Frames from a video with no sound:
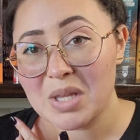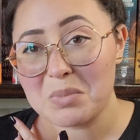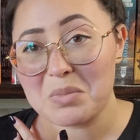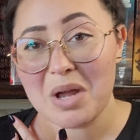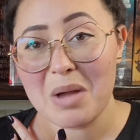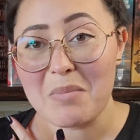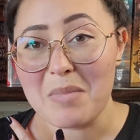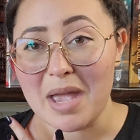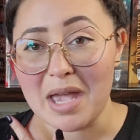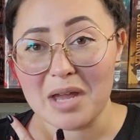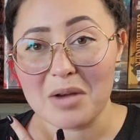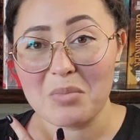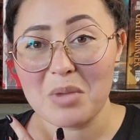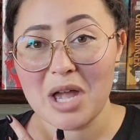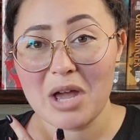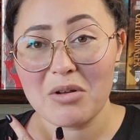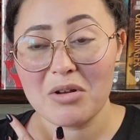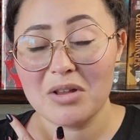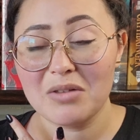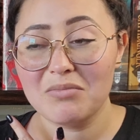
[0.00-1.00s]
I'm not mad
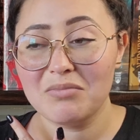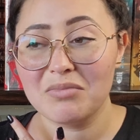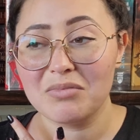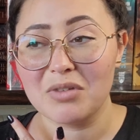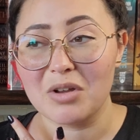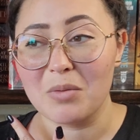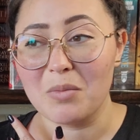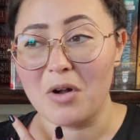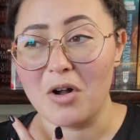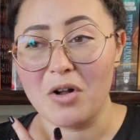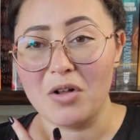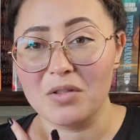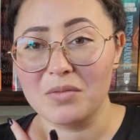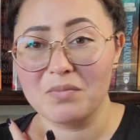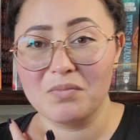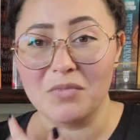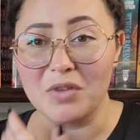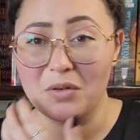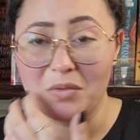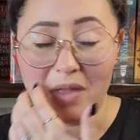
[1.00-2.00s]
about it. They're all,
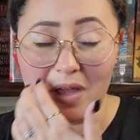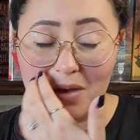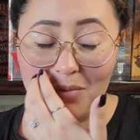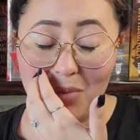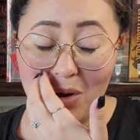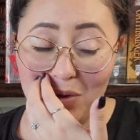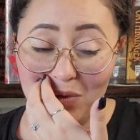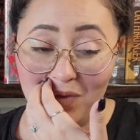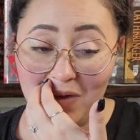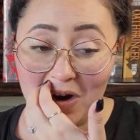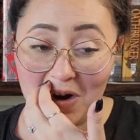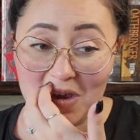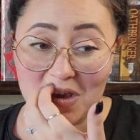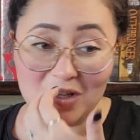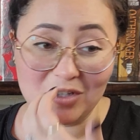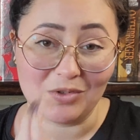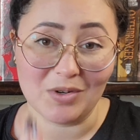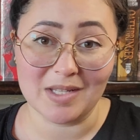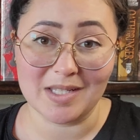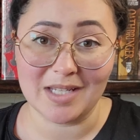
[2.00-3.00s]
they're like both very
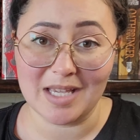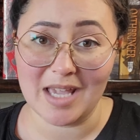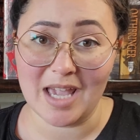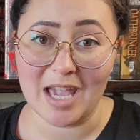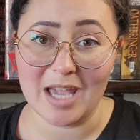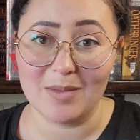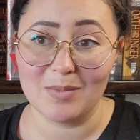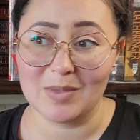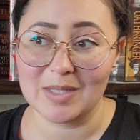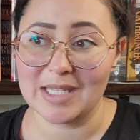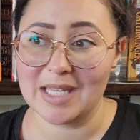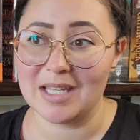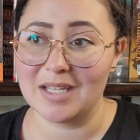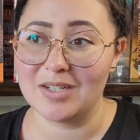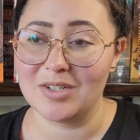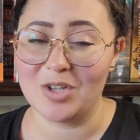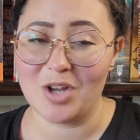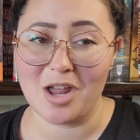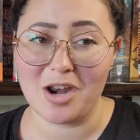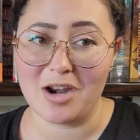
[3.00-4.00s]
interesting games,
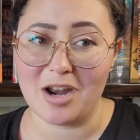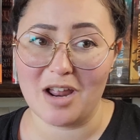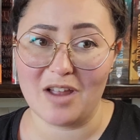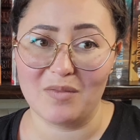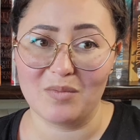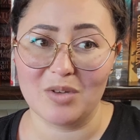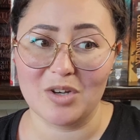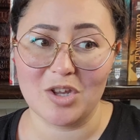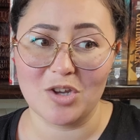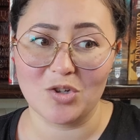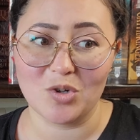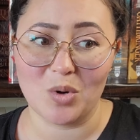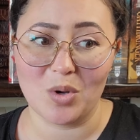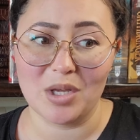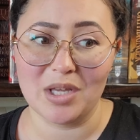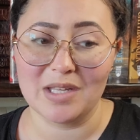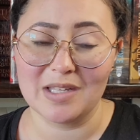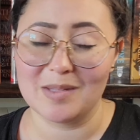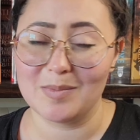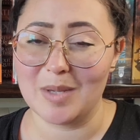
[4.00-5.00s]
and John and I have been
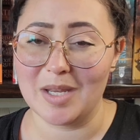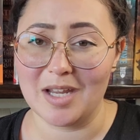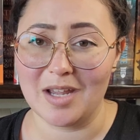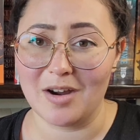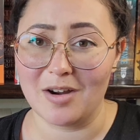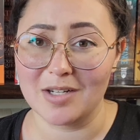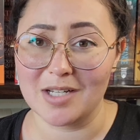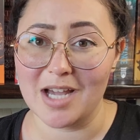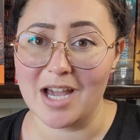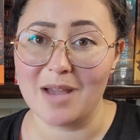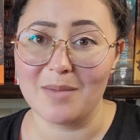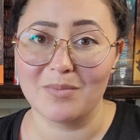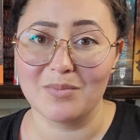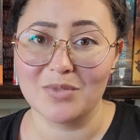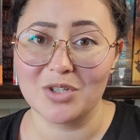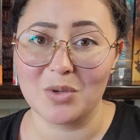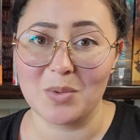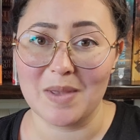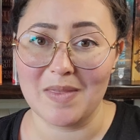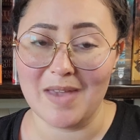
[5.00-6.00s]
enjoying spending our time
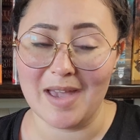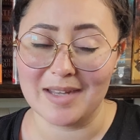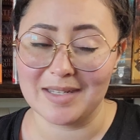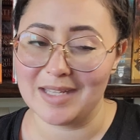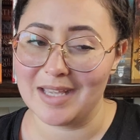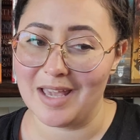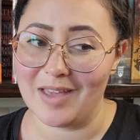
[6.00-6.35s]
doing that